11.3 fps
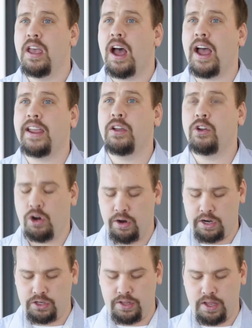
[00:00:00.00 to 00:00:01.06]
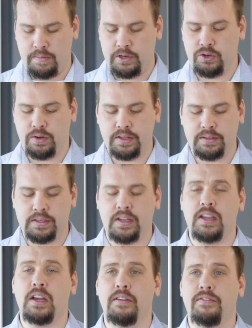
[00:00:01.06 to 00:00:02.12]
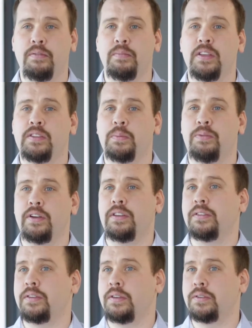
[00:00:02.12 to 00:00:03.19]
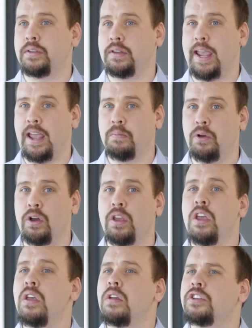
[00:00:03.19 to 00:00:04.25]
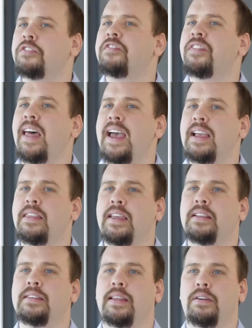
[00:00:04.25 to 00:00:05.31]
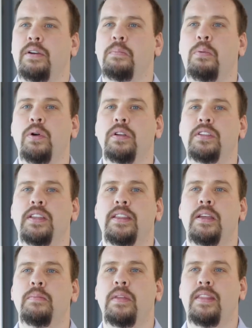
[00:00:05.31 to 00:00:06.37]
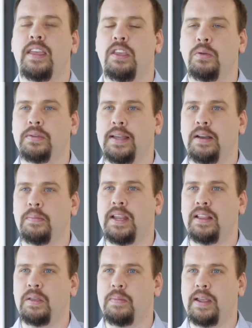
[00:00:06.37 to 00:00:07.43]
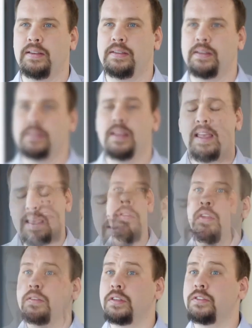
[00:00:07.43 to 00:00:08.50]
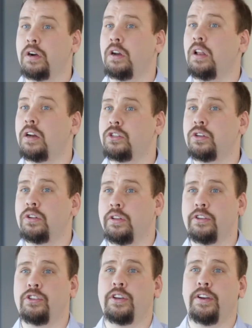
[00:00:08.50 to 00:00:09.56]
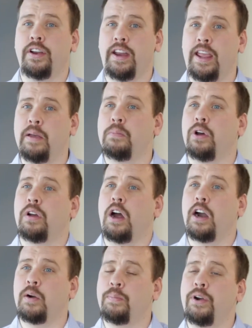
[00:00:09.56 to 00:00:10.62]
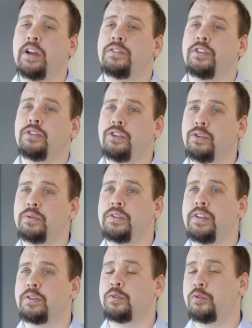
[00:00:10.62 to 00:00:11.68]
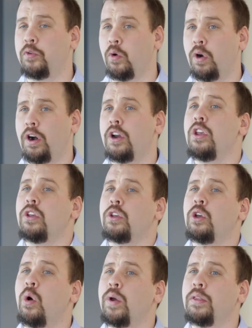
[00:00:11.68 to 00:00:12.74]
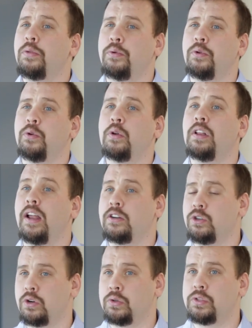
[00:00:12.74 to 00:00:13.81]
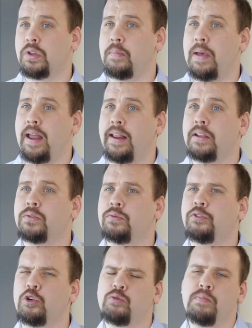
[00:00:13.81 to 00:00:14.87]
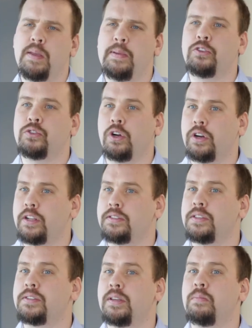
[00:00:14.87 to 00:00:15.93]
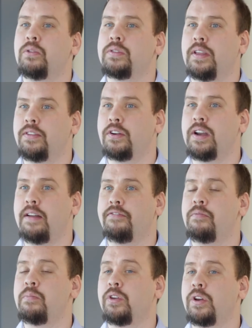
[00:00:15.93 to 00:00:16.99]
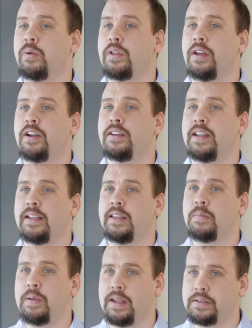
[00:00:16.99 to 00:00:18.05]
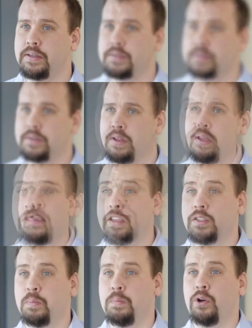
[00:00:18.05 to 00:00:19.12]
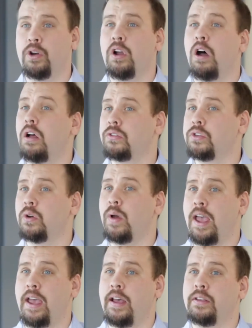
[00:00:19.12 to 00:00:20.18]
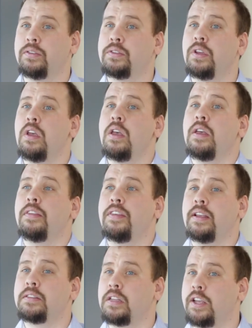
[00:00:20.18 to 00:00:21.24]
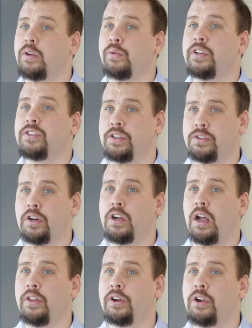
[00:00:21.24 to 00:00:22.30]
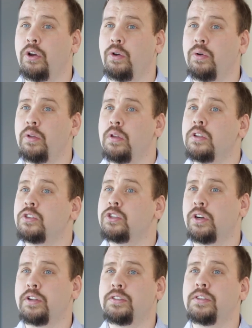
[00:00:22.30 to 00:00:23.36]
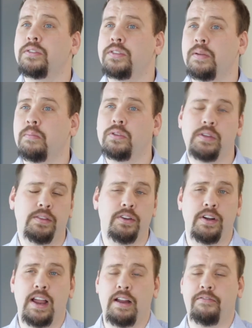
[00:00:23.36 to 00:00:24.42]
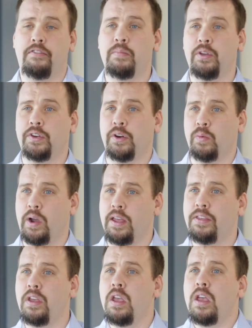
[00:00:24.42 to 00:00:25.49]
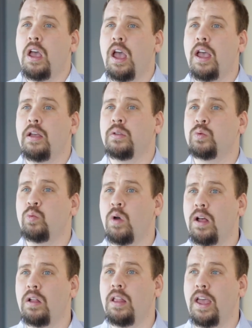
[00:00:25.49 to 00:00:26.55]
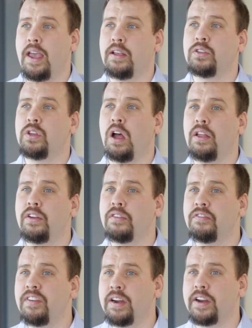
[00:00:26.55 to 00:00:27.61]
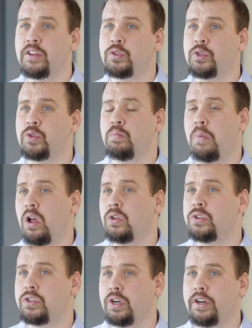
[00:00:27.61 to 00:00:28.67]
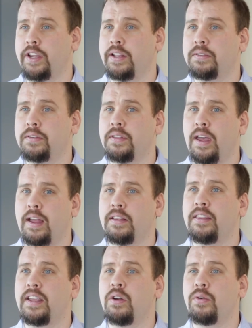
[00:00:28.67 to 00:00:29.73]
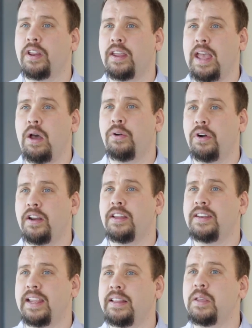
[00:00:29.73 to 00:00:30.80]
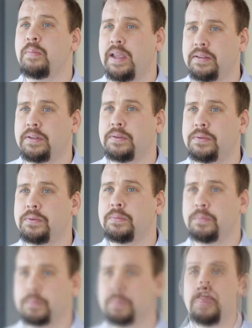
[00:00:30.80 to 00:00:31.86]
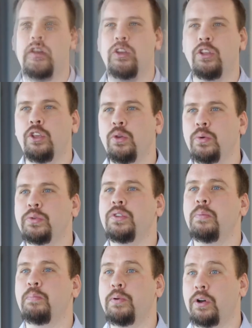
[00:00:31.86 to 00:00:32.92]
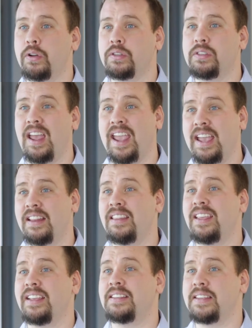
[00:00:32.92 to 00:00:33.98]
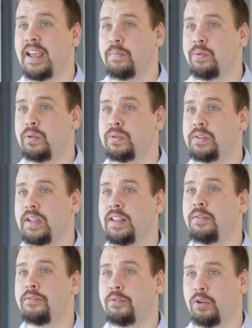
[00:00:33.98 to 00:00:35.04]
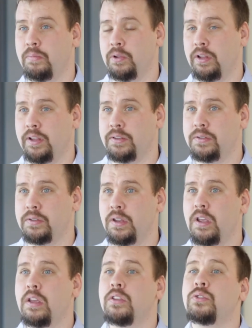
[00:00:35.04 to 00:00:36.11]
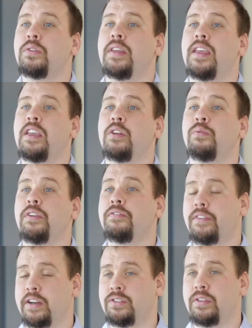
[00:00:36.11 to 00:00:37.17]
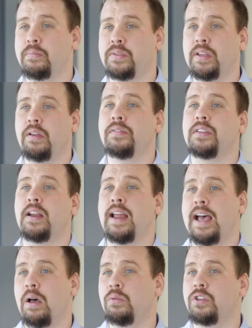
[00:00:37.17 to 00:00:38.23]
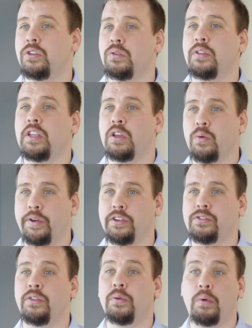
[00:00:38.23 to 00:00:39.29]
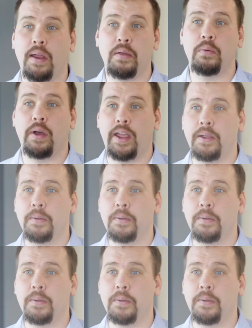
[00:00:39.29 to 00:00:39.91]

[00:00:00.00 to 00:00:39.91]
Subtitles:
I encourage them, as you can see here from this apprentice's handbook, to flag things that are important to them that they use on a daily basis. This is our electrical engineering handbook. Our apprentices use this for going through electrical schematics for maybe circuits and symbols that they're not familiar with on a daily basis. This book also has things like resistor color code, circuits and symbols that they're not familiar with, as well as other various small circuits that they don't encounter on a daily basis. They can use the books and the examples in the formulas so they can refresh themselves on how to do the equation the right way.